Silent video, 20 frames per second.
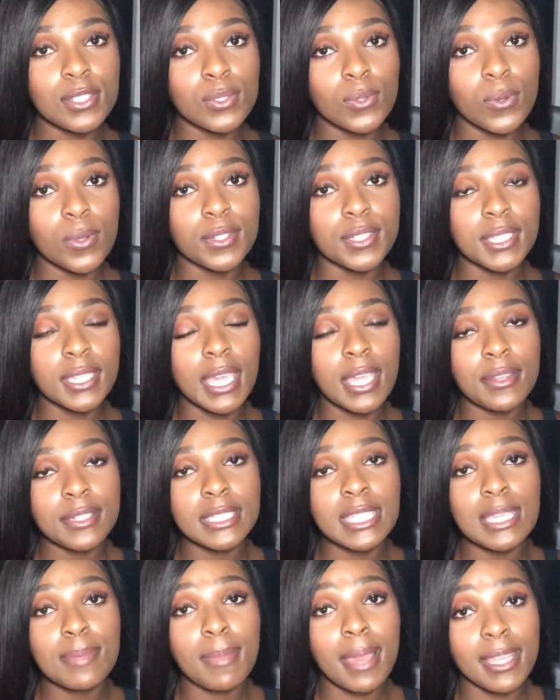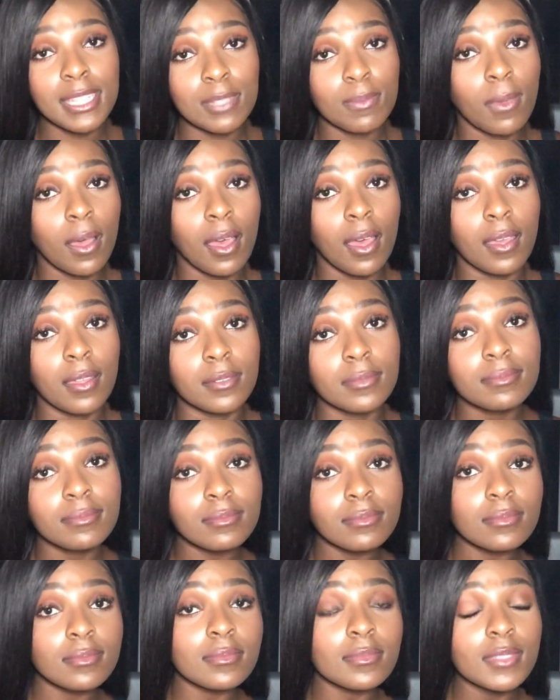score to guarantee my spot
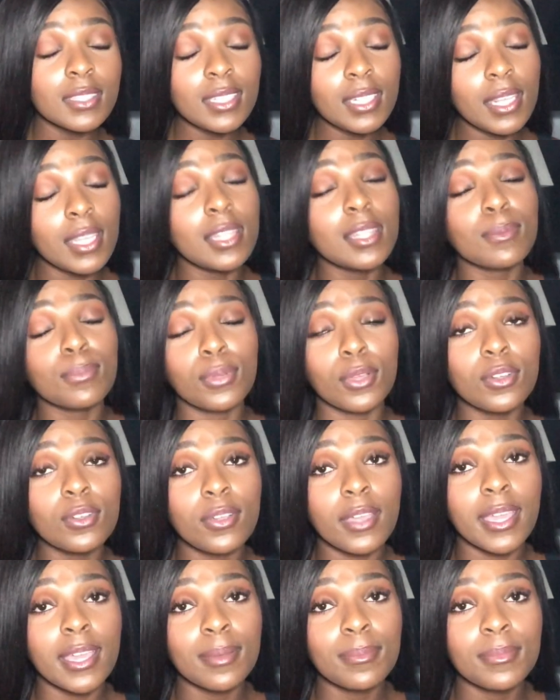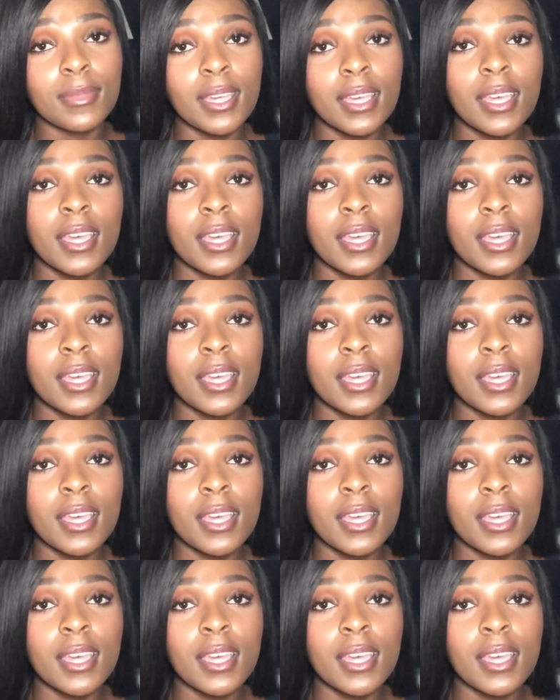in the program.